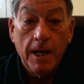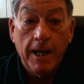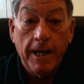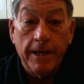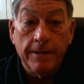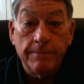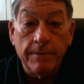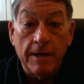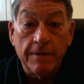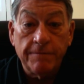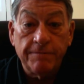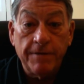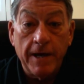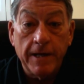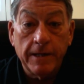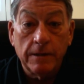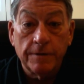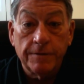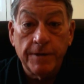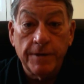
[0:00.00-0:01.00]
And my
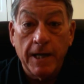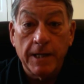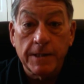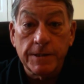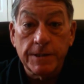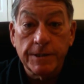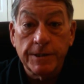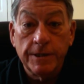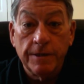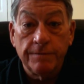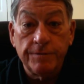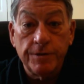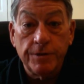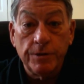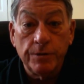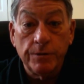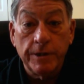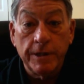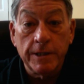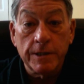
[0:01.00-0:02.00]
final thought to give to
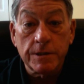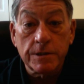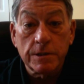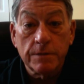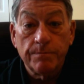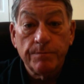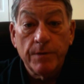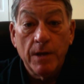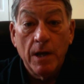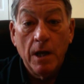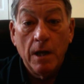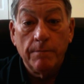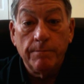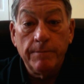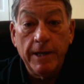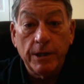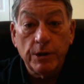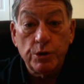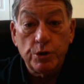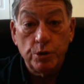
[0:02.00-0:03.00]
you is,
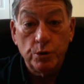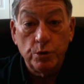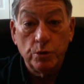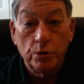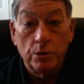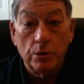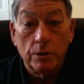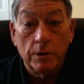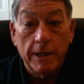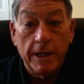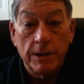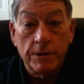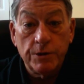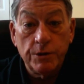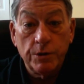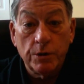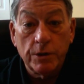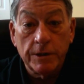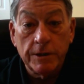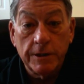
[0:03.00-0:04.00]
make sure as
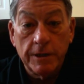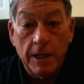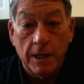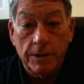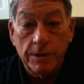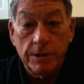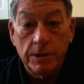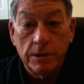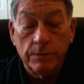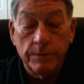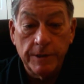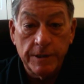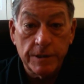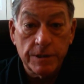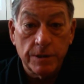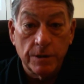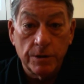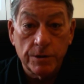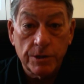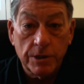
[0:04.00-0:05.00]
you conduct your
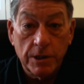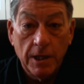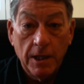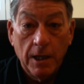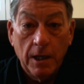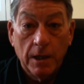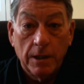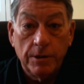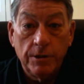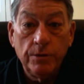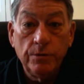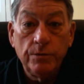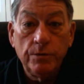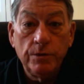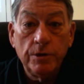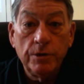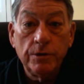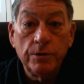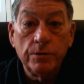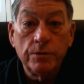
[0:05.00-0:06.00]
research, you
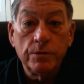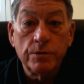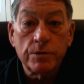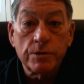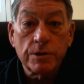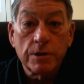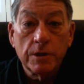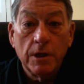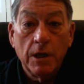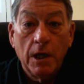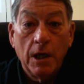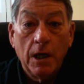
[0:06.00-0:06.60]
use